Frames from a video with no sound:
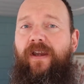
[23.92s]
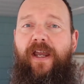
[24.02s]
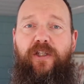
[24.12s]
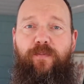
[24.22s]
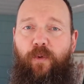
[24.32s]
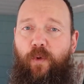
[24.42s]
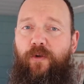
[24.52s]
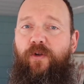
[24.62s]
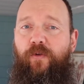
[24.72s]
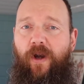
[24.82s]

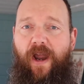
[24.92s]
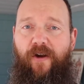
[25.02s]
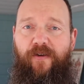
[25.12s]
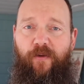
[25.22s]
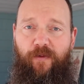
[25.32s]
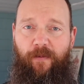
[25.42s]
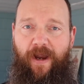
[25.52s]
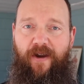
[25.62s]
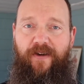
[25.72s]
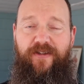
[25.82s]
explored the ground
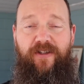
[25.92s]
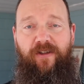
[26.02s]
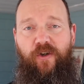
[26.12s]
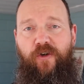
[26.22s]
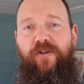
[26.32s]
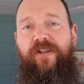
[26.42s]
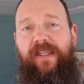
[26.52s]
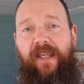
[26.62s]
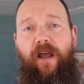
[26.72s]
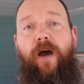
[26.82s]
around us and learned to
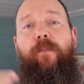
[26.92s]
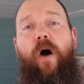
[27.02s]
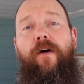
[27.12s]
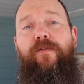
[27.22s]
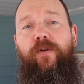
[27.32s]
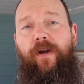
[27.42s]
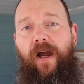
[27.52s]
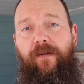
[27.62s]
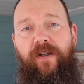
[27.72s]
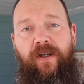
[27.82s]
get up off the
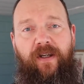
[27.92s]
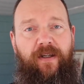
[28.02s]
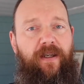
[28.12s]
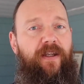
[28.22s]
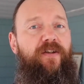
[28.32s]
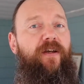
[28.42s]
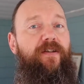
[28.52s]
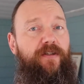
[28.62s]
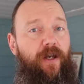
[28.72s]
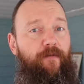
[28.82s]
ground and
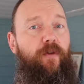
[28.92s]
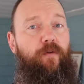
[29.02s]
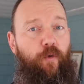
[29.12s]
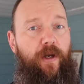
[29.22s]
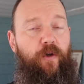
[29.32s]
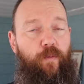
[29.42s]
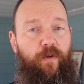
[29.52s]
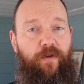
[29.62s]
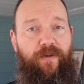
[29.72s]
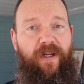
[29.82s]
discover the greater
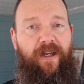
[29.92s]
world.